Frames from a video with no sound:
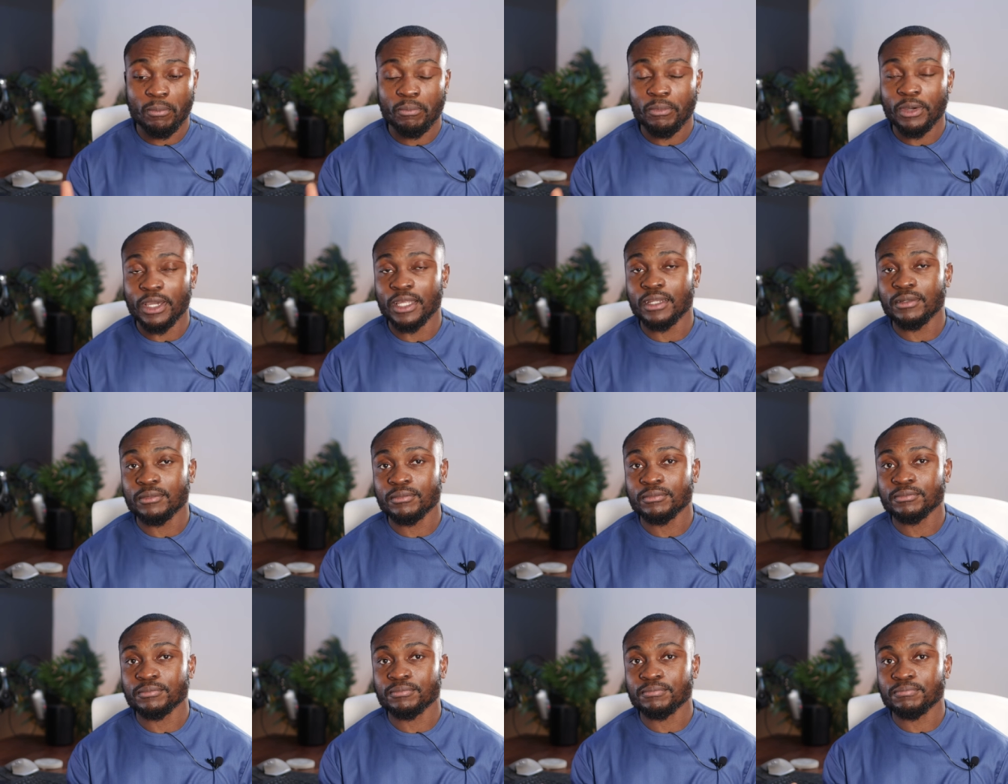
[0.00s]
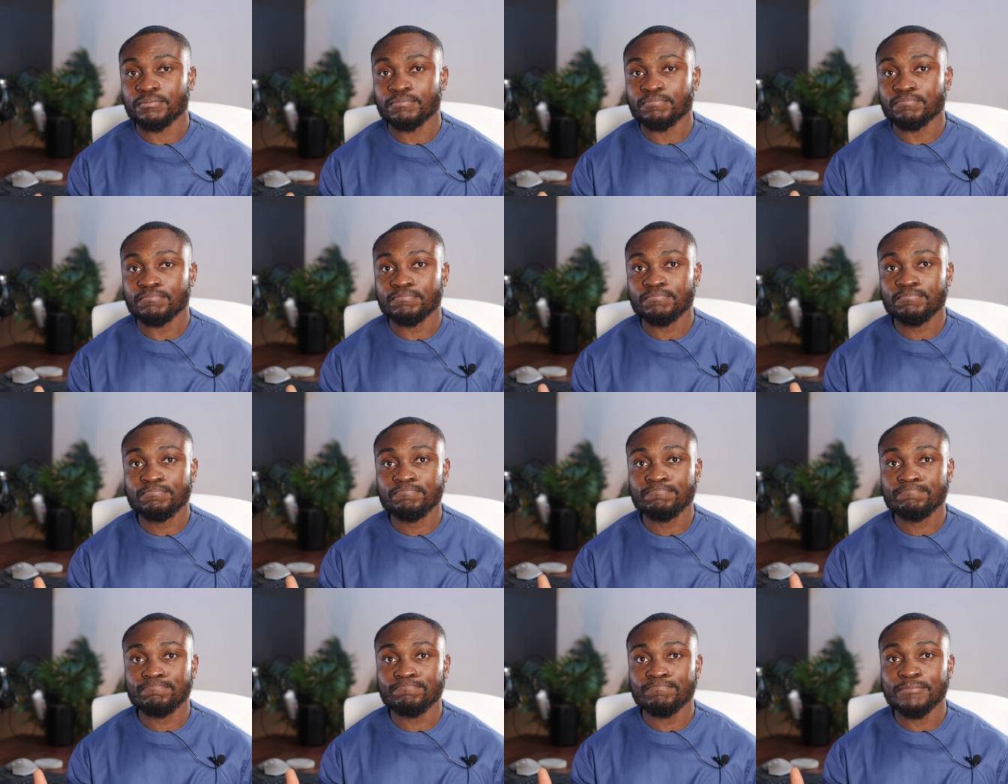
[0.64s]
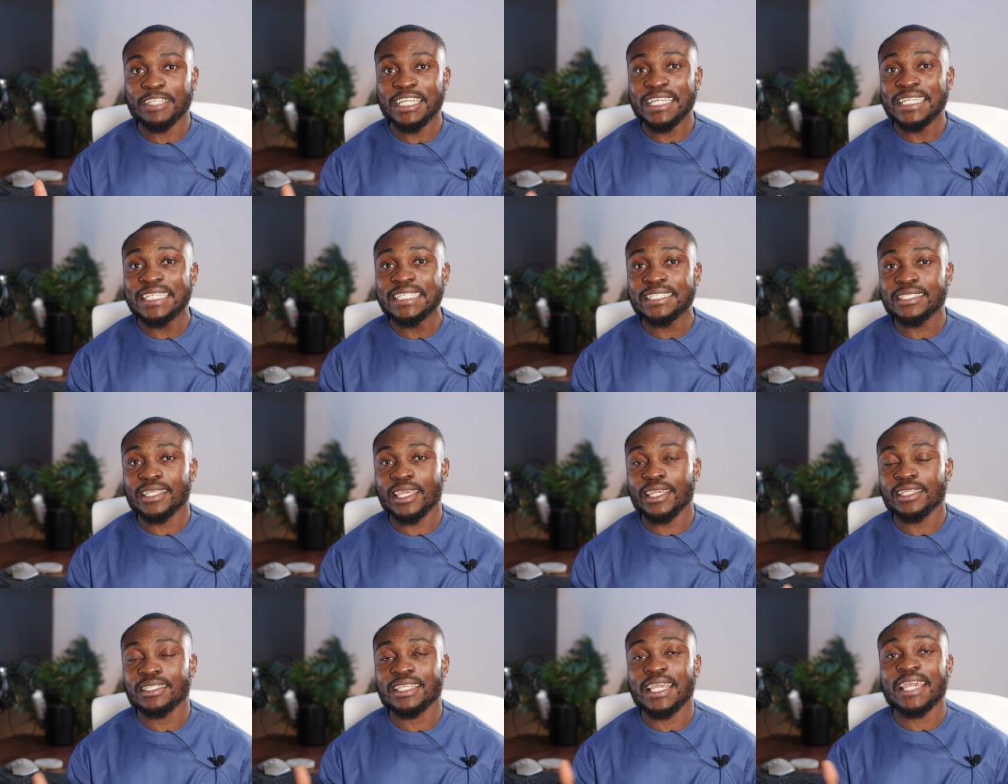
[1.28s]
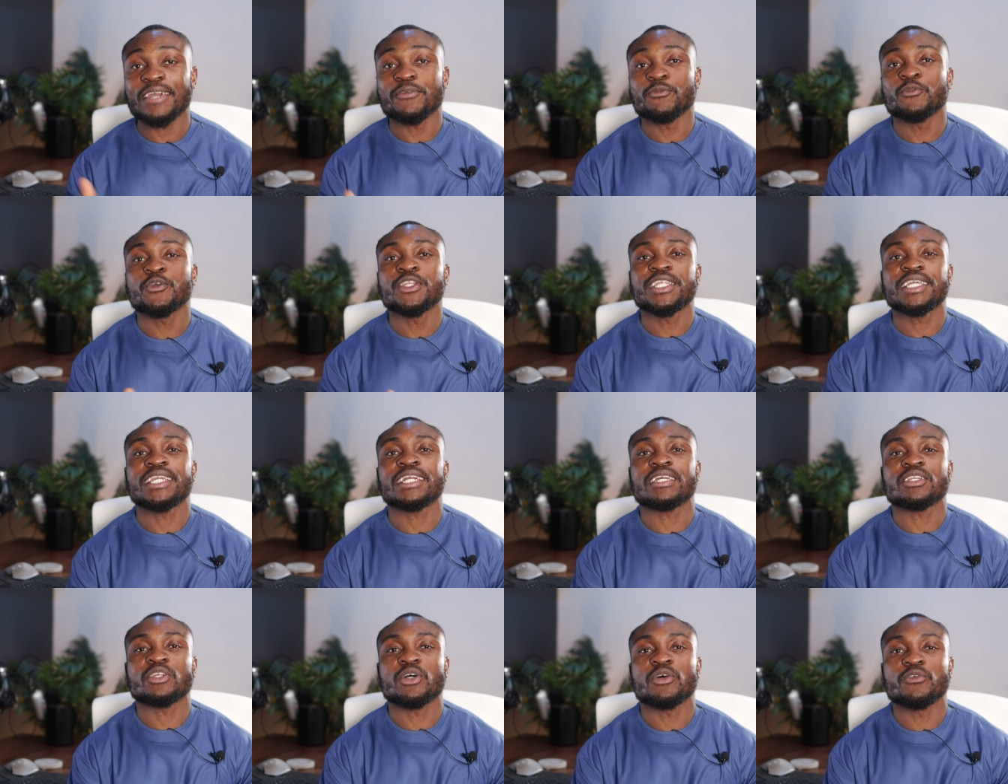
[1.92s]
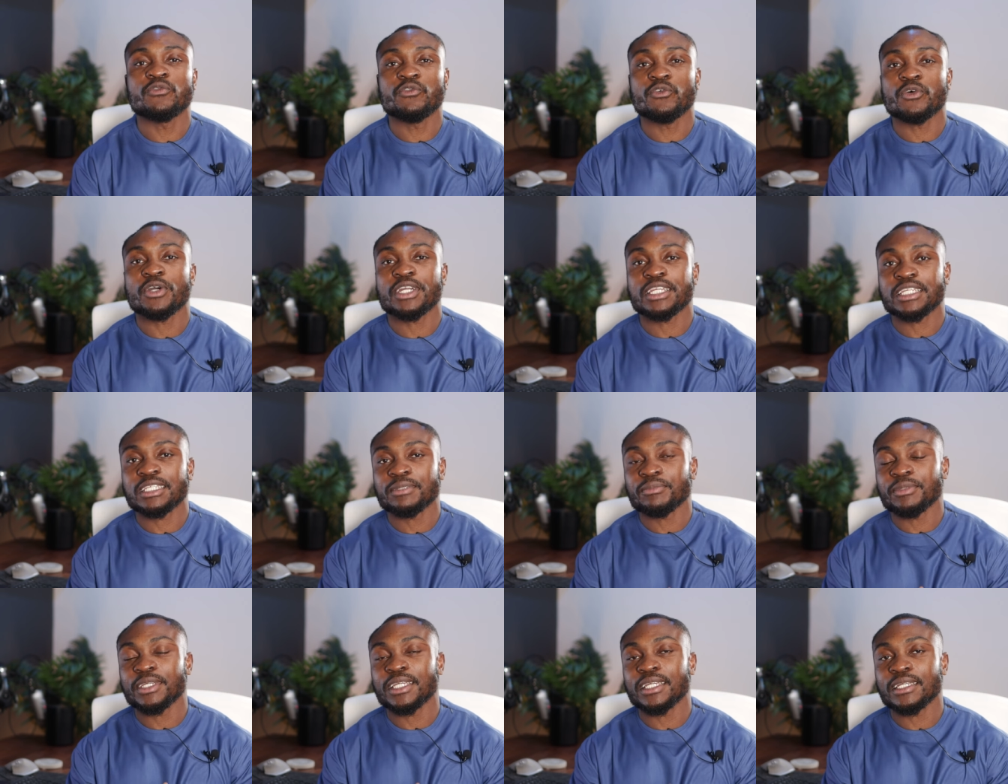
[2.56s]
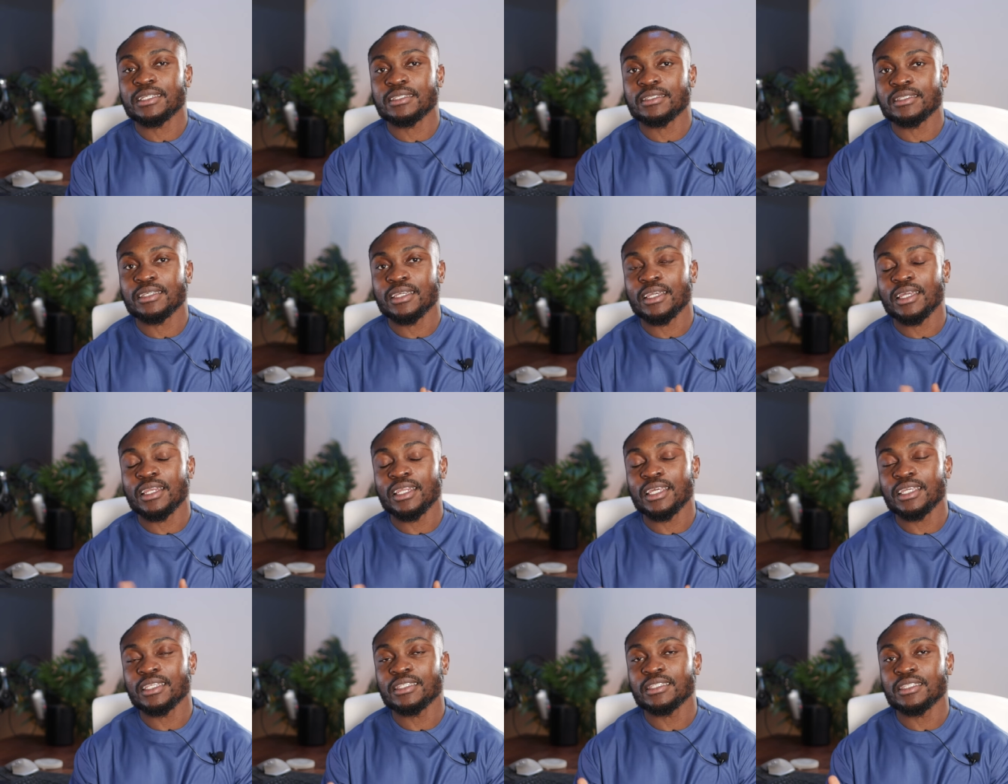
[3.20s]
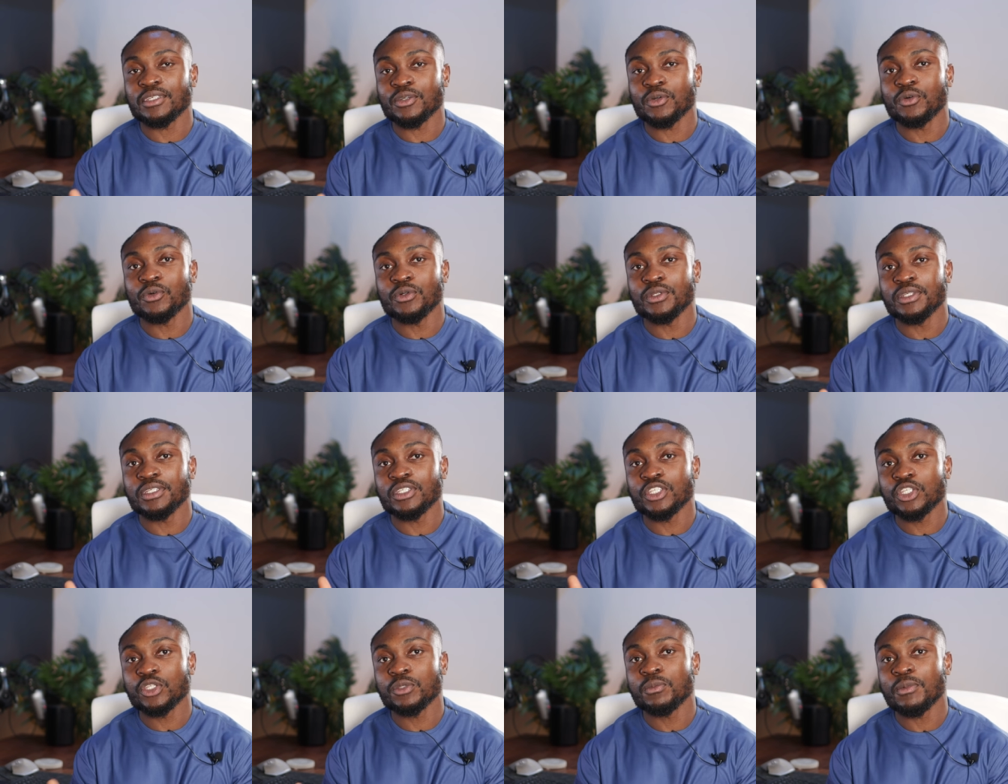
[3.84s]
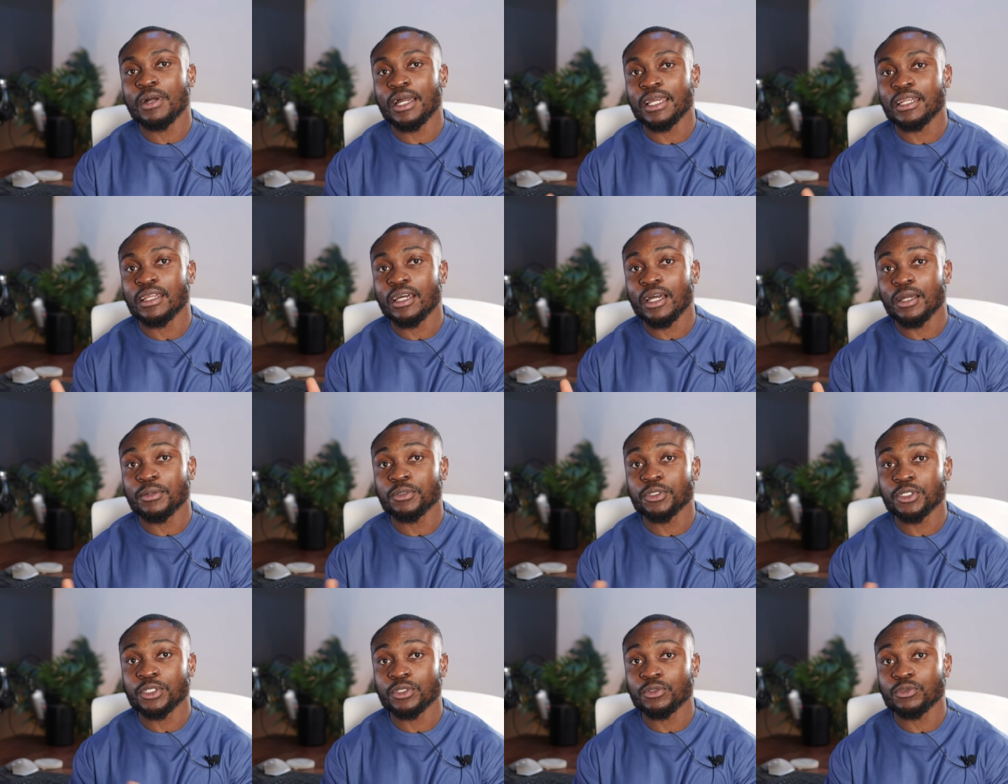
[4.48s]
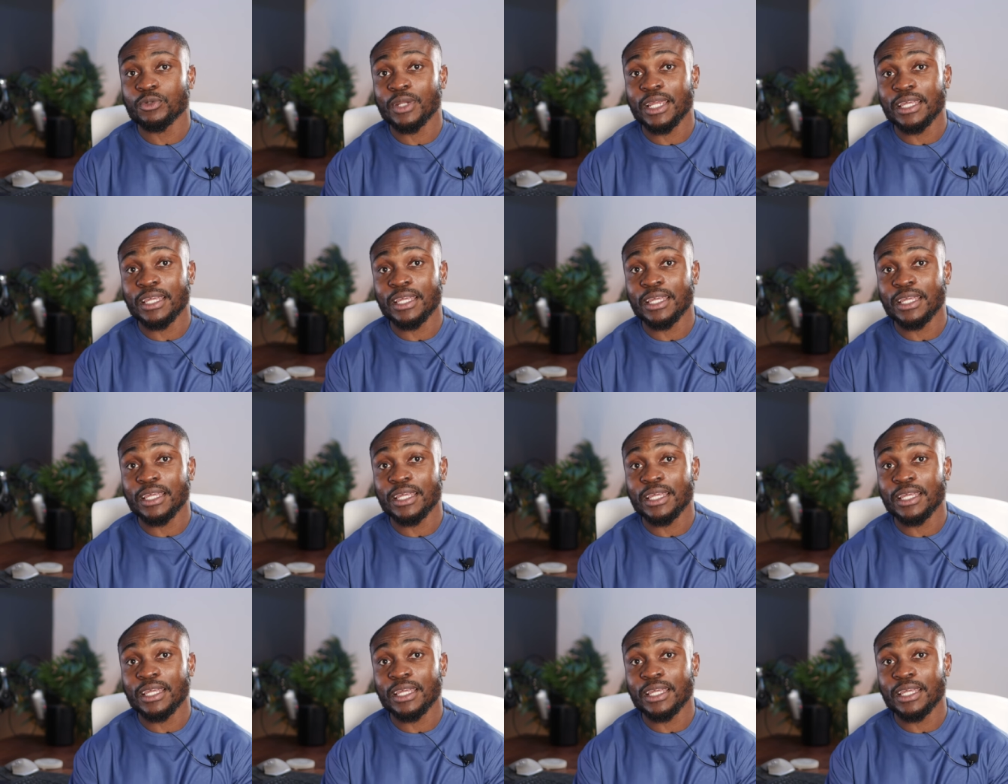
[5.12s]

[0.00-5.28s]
But in this case, I really cannot avoid it because it is the only smart option